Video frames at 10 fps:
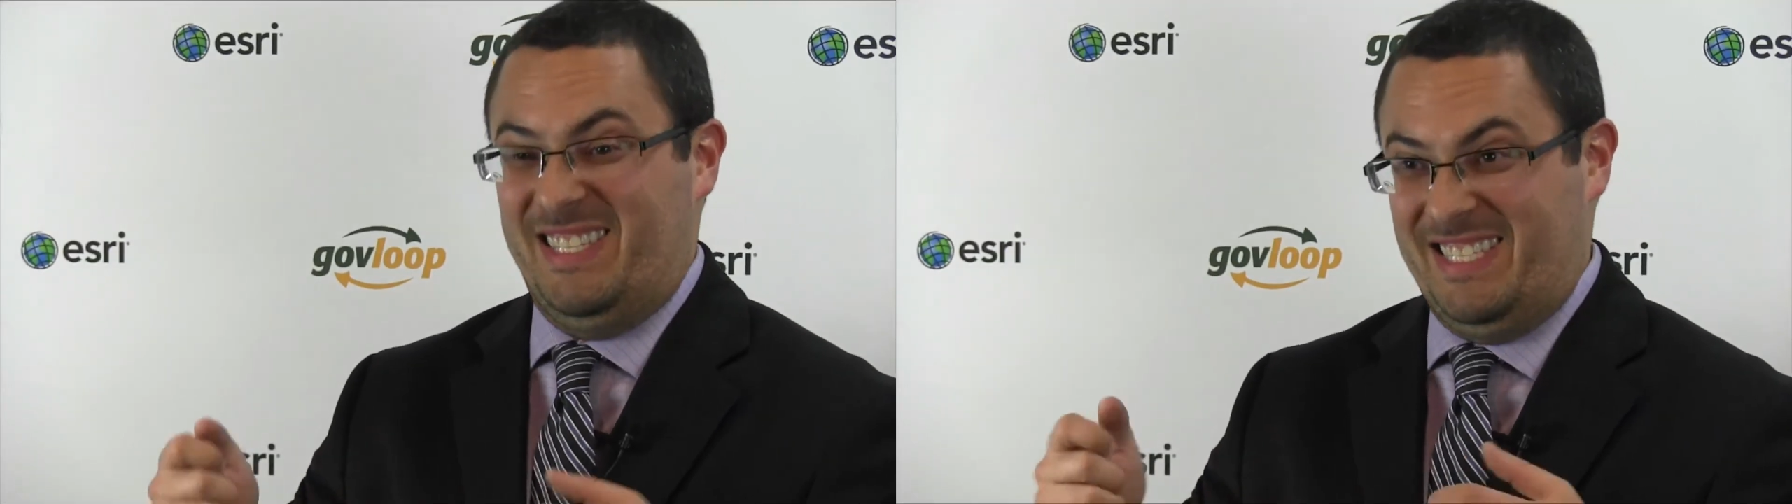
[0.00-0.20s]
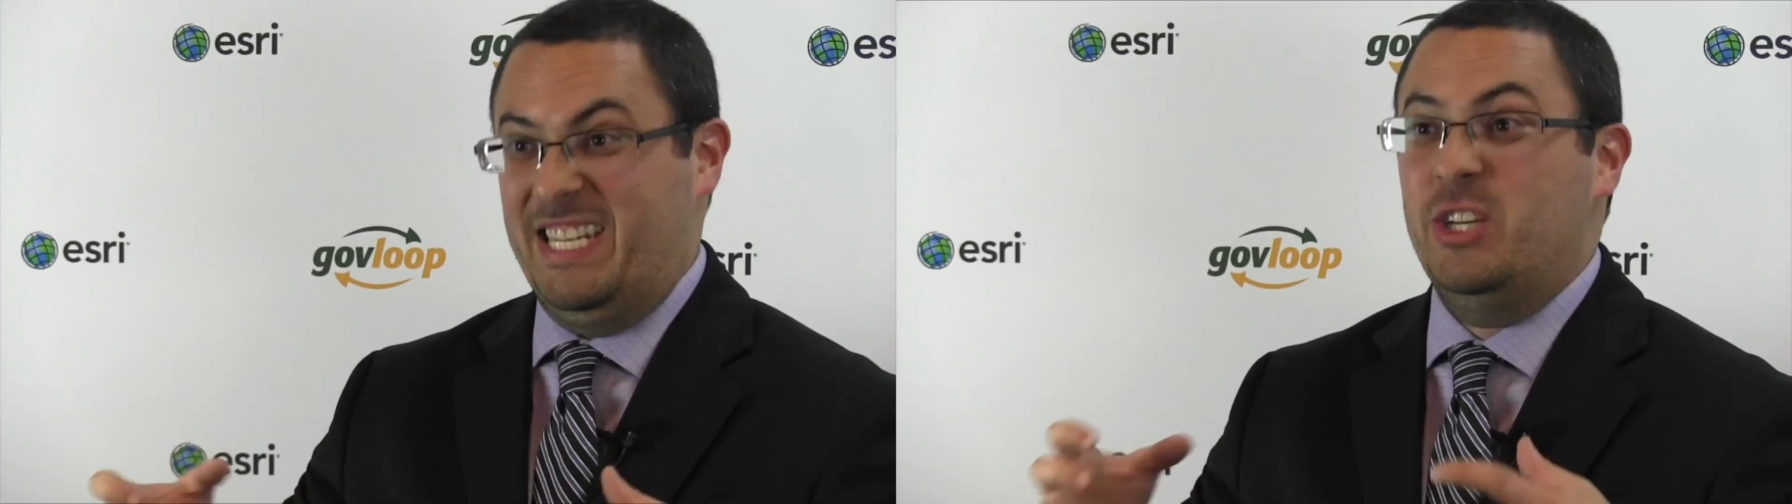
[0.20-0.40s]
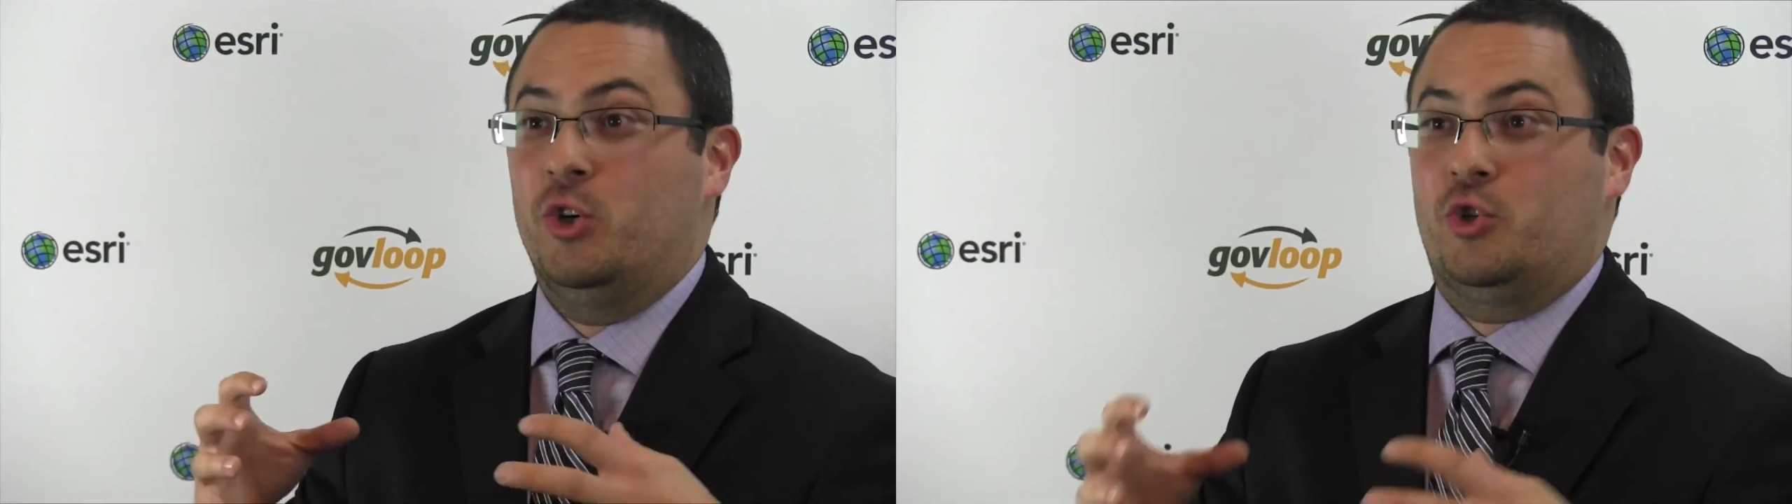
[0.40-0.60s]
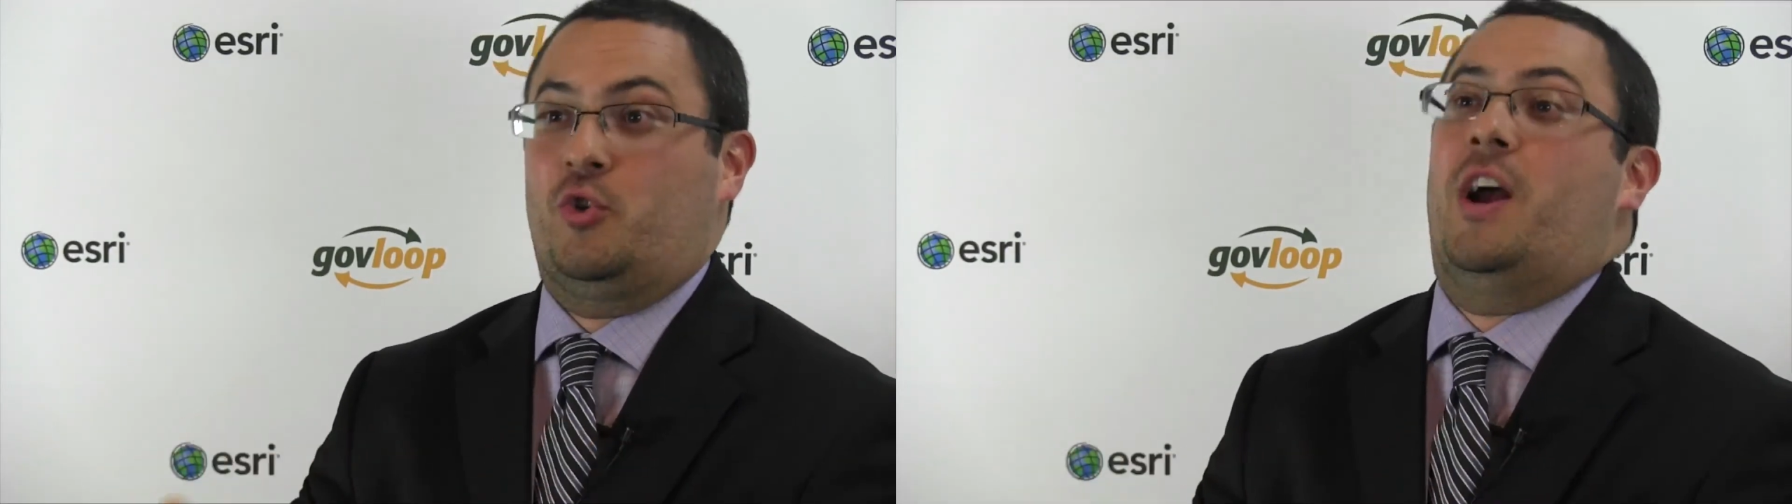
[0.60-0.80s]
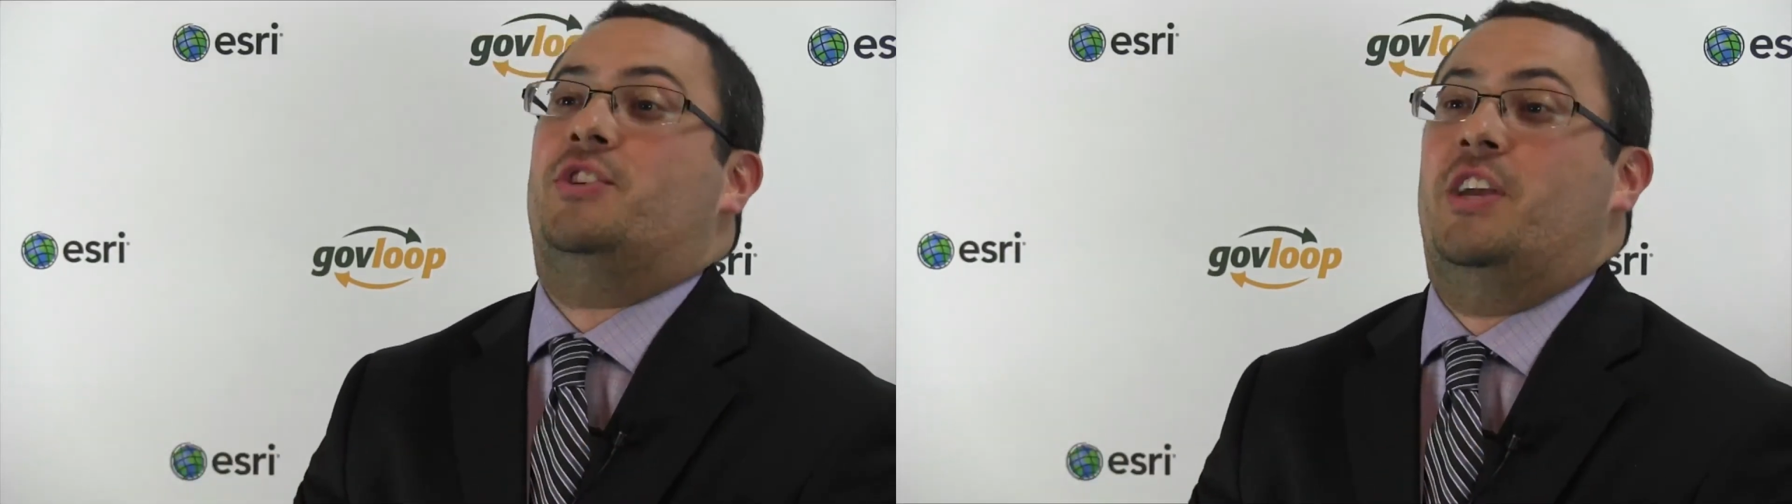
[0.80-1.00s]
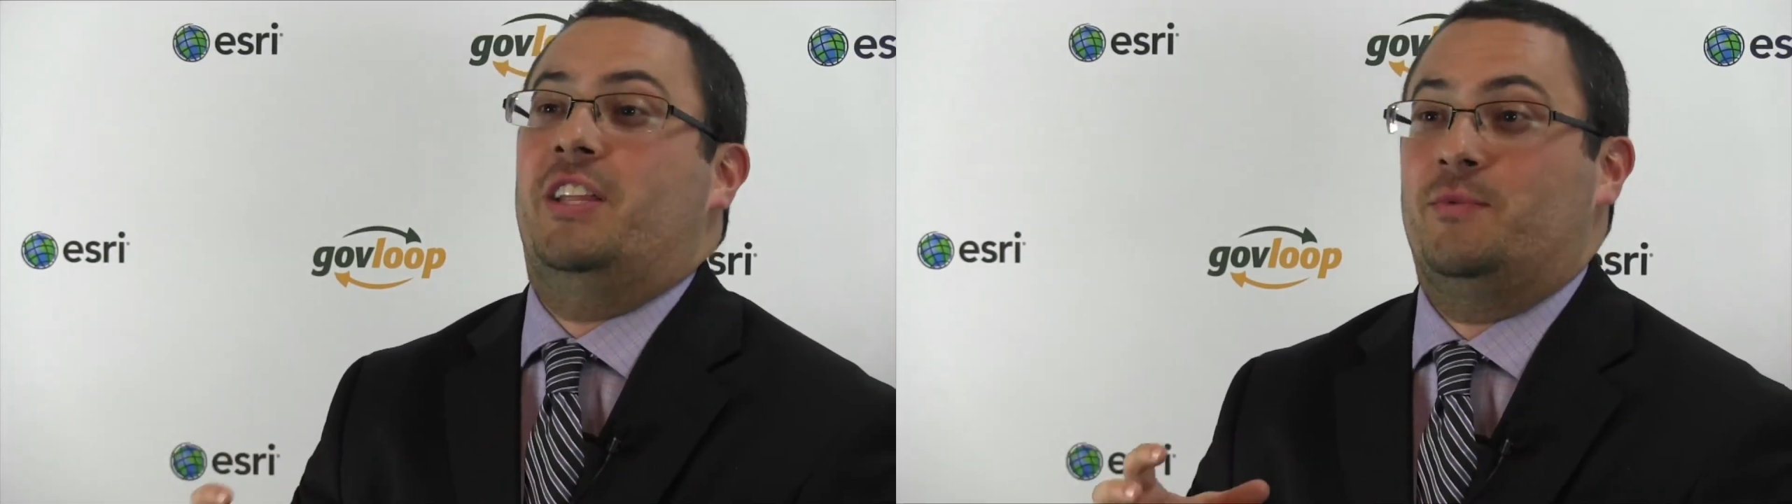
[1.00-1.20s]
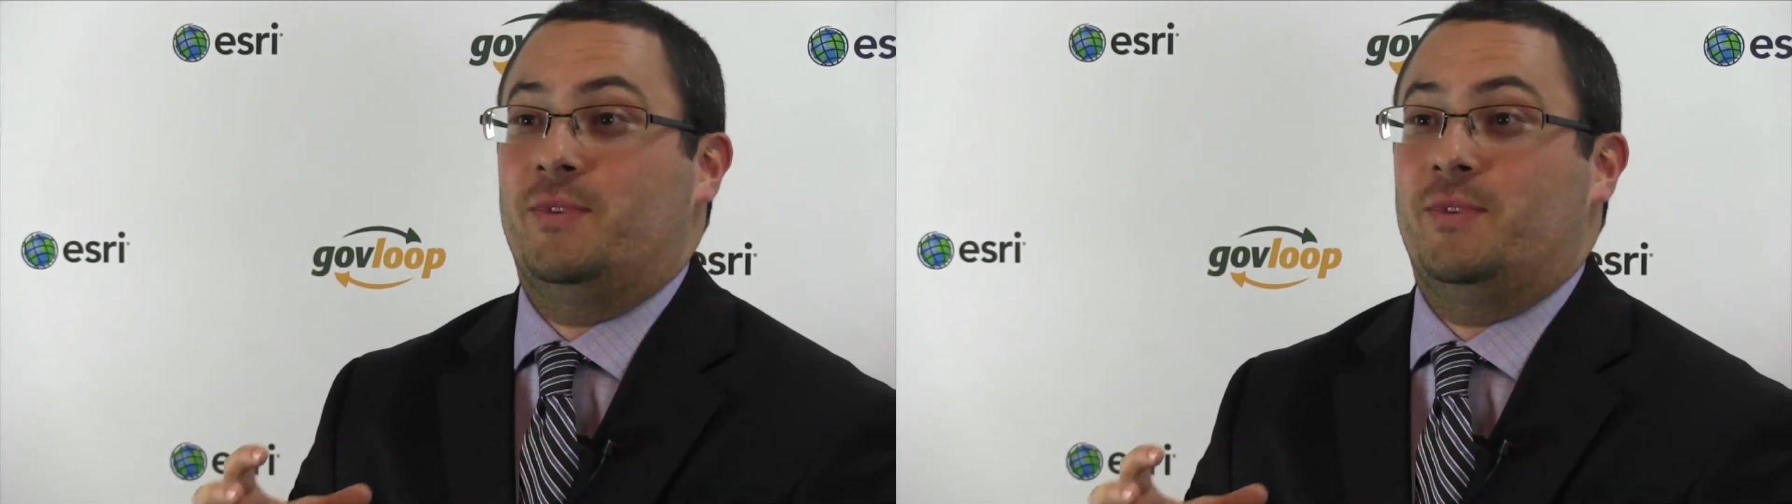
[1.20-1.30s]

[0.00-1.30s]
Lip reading: steel trash cans,